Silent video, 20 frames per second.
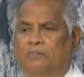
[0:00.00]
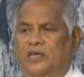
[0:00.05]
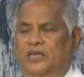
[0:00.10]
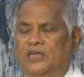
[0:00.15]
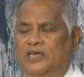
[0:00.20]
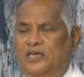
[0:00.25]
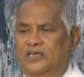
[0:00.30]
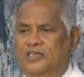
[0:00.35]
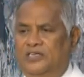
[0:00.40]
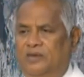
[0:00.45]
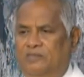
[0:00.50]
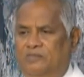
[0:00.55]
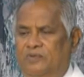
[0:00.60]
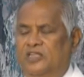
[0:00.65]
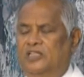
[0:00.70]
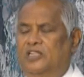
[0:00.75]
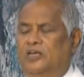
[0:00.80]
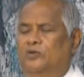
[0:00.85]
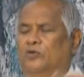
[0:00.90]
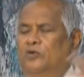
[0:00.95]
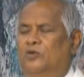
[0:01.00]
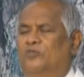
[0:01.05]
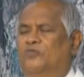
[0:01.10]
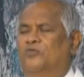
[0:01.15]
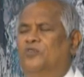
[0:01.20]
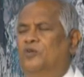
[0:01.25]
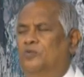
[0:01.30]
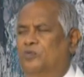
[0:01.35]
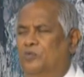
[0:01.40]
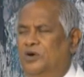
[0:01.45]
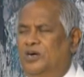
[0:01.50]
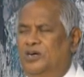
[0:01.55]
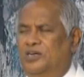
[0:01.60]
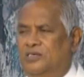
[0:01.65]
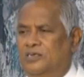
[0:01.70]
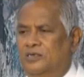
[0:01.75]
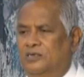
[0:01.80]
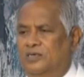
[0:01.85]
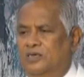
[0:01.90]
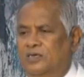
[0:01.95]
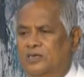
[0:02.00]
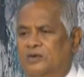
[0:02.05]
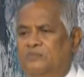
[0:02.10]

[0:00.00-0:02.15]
Many a time when they go for work,